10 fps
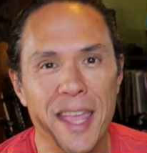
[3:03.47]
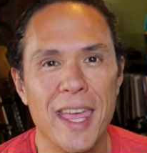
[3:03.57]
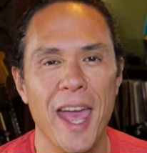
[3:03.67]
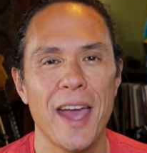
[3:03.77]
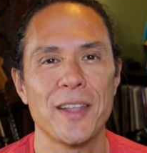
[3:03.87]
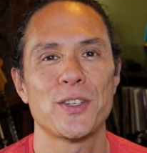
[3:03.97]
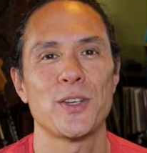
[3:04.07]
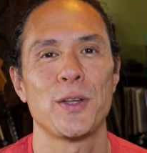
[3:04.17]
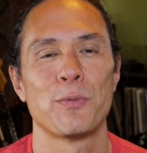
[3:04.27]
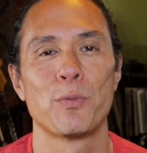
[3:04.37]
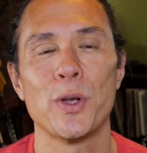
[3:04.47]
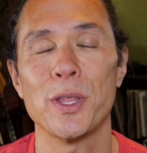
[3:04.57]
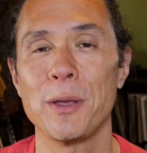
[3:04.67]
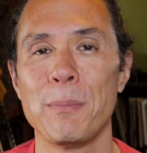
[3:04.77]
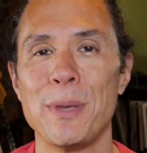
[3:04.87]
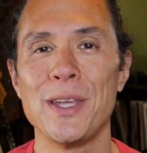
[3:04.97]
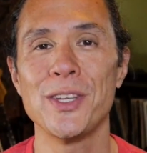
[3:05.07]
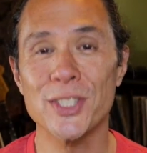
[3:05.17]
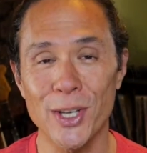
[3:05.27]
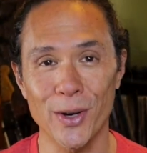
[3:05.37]
Can she really be
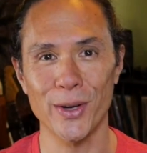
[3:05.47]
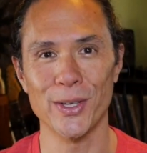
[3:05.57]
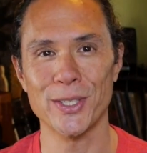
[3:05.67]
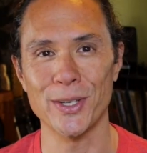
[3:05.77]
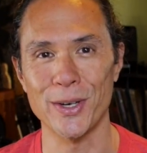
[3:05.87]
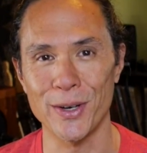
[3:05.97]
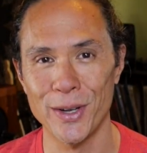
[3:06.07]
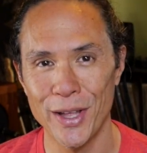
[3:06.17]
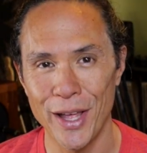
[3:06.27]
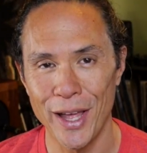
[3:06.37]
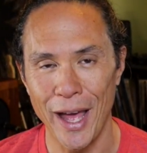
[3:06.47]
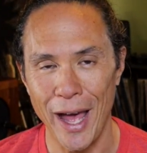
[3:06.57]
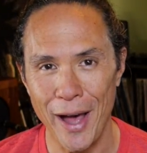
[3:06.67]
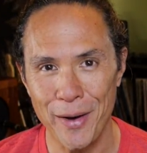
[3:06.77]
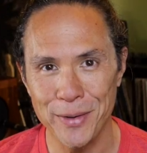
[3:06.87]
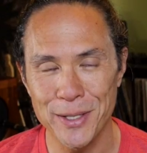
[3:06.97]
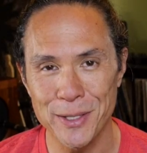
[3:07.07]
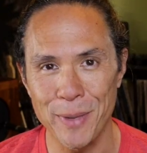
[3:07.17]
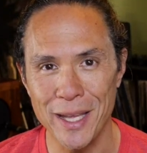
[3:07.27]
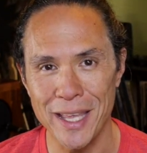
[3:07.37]
serious here? How does
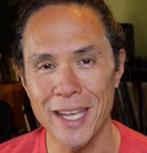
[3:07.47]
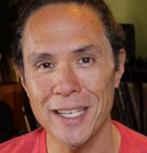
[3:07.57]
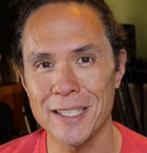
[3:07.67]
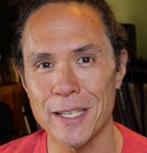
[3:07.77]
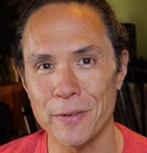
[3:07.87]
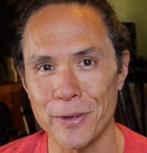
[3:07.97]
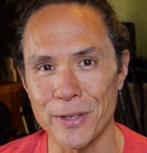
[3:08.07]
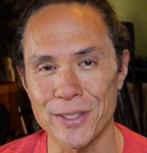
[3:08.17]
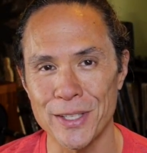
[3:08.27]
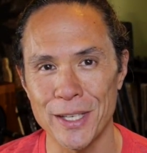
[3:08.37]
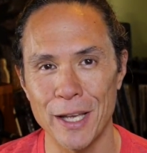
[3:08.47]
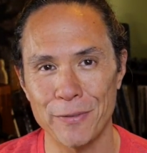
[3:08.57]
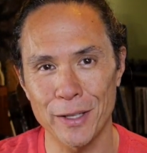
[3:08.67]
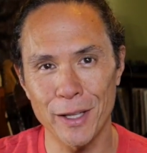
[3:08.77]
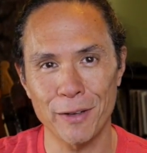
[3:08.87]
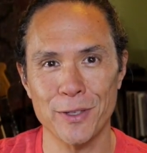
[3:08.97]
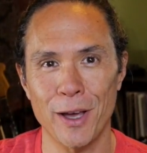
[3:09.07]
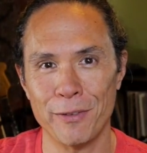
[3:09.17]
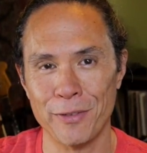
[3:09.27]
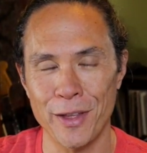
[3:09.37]
it make any difference if I left
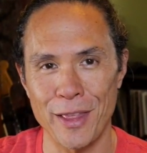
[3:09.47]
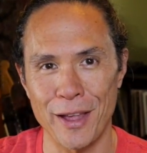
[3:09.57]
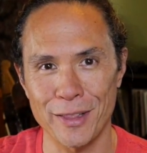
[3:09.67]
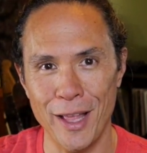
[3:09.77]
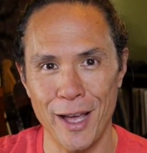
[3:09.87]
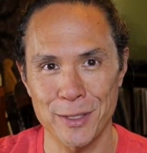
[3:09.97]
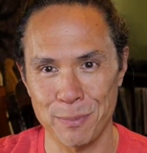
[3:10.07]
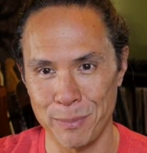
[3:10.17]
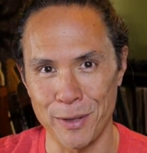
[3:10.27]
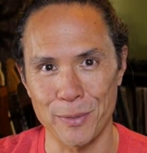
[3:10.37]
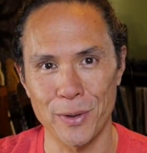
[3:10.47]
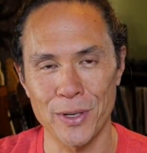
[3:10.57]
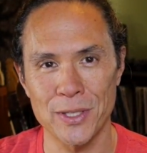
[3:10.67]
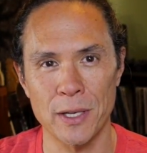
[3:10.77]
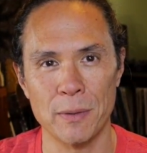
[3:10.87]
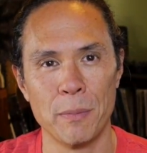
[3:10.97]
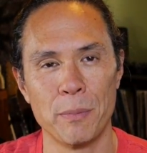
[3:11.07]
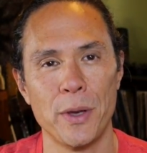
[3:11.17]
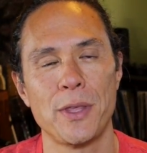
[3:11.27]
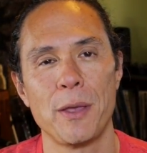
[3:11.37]
off that last bit where he said,
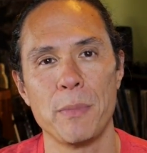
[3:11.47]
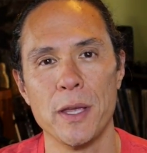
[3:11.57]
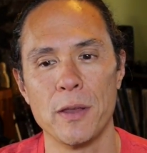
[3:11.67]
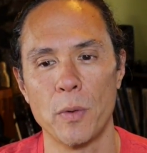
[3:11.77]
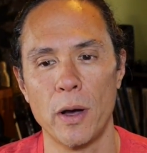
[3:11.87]
but they mean